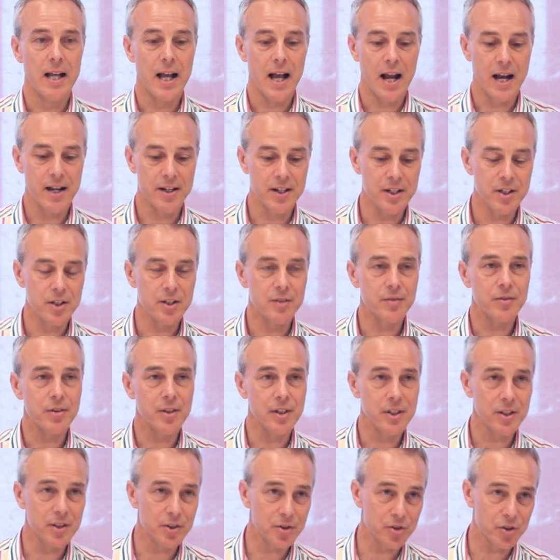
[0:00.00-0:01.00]
And each of
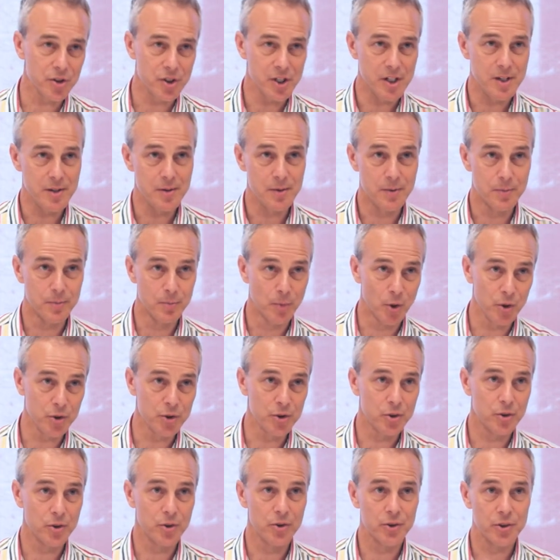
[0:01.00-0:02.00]
these 3
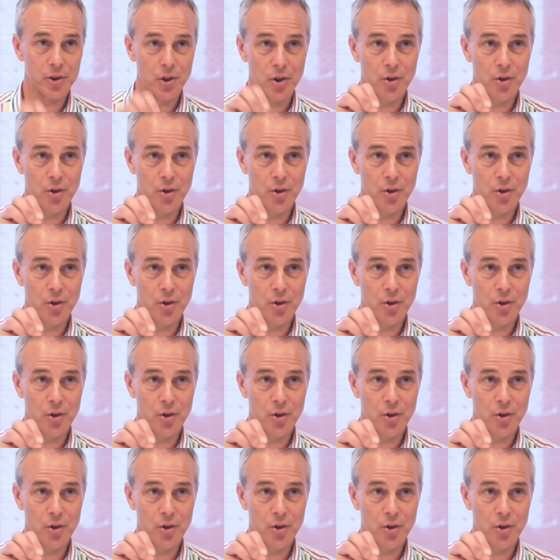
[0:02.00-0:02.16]
modules